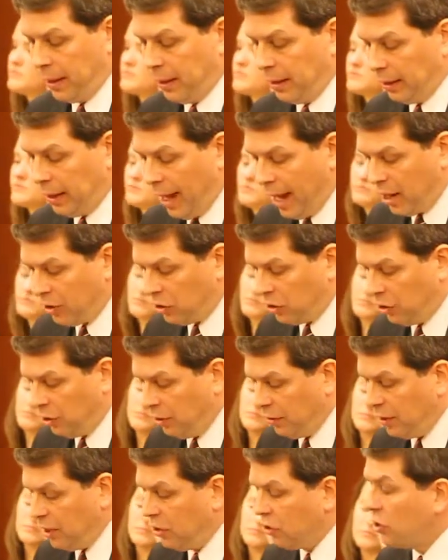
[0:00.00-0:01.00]
Last
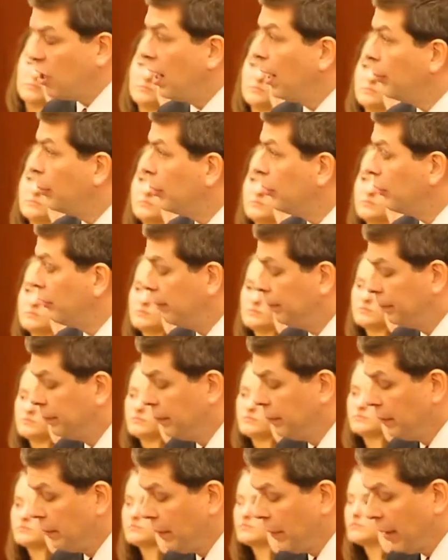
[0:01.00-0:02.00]
year in these chambers,
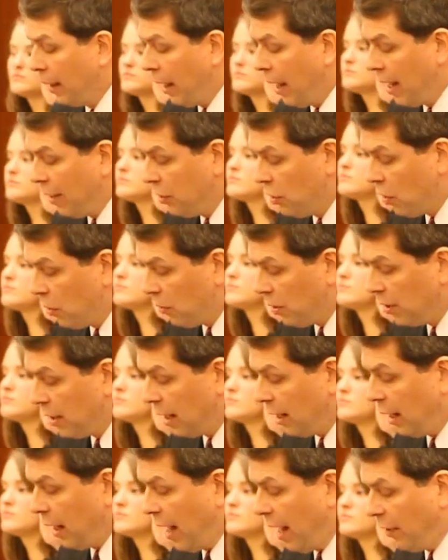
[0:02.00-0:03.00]
I noted
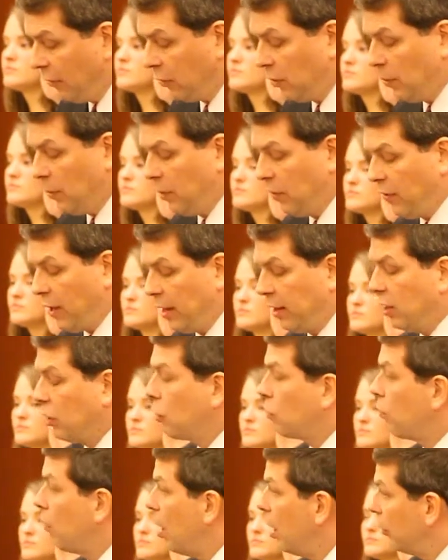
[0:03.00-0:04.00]
that Alaska was at
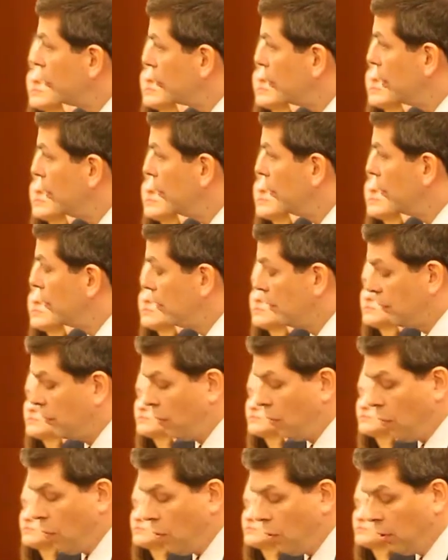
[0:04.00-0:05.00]
the crossroads
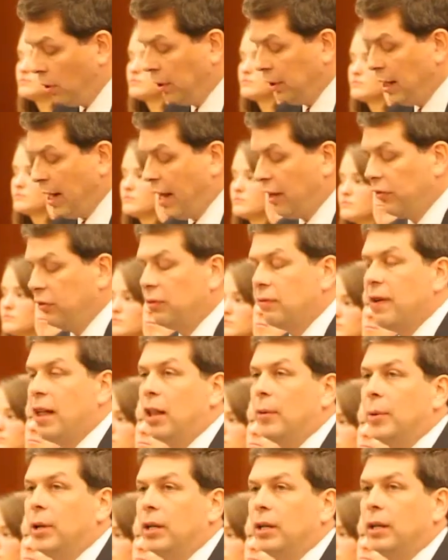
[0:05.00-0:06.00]
for oil and gas
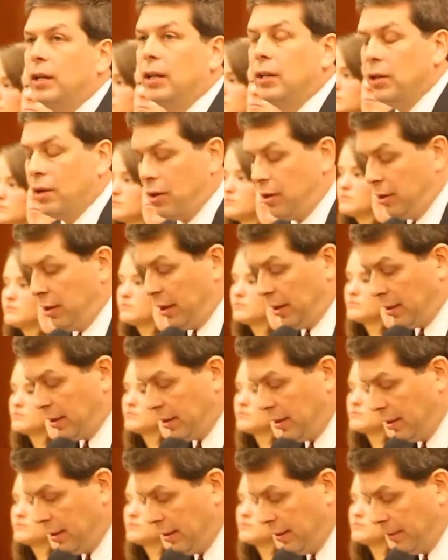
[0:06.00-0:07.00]
development in the Arctic.
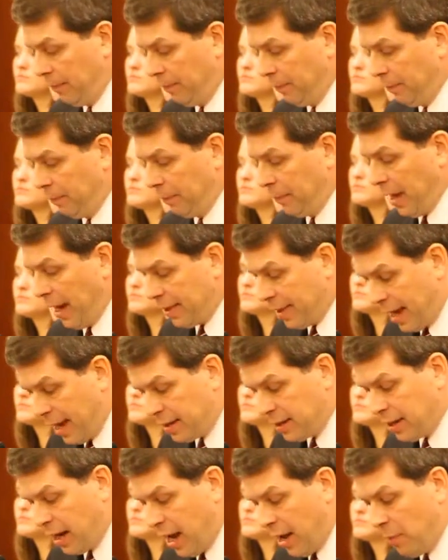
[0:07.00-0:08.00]
At
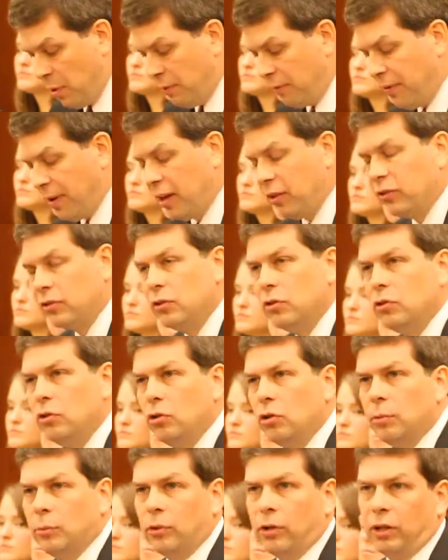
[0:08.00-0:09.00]
that time, we faced
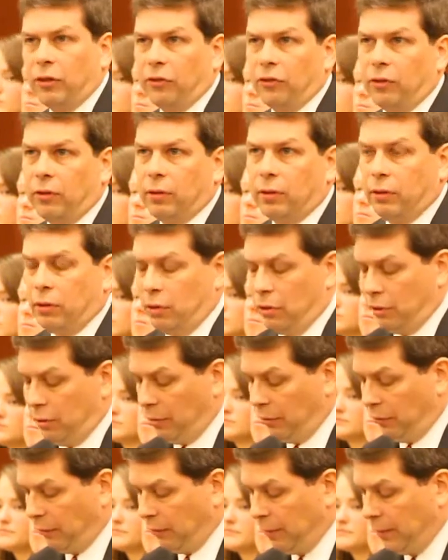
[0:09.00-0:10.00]
numerous
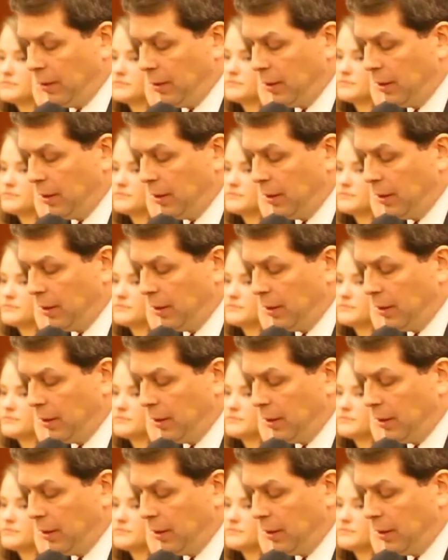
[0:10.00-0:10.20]
hurdles